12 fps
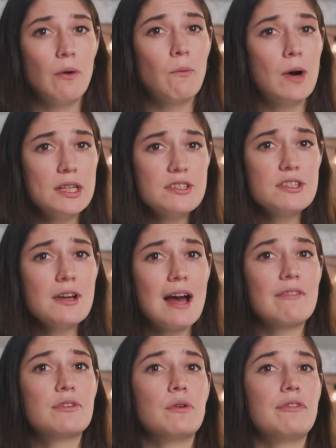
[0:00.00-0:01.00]
Once you
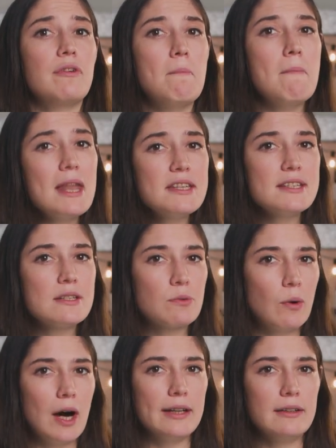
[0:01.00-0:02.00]
have your fermented
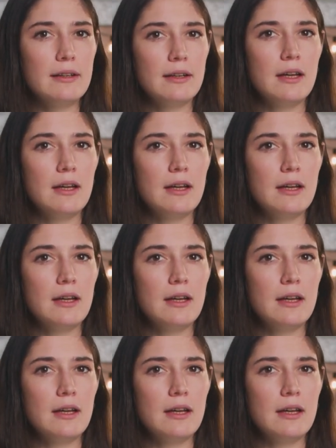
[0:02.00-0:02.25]
wine,